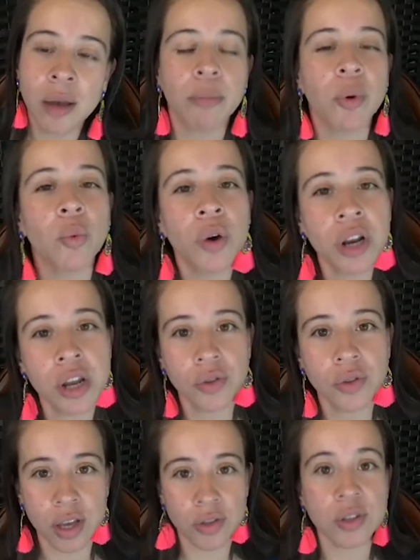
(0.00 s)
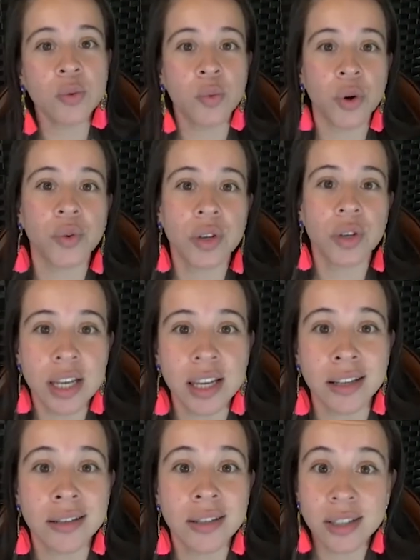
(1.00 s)
But what do you think this world
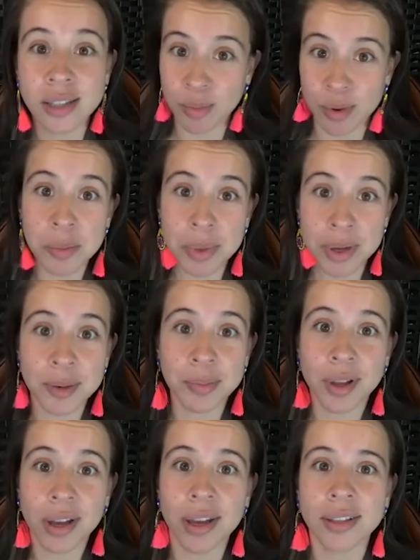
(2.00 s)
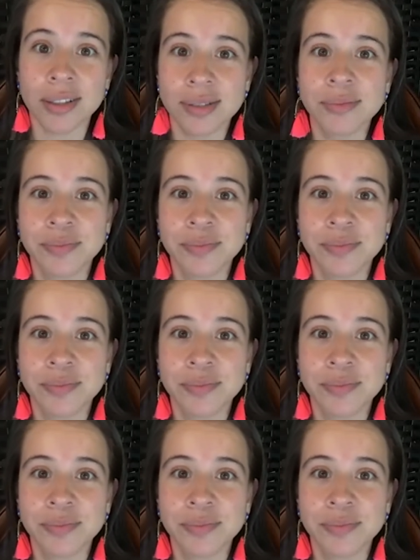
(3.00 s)
needs to be a better place?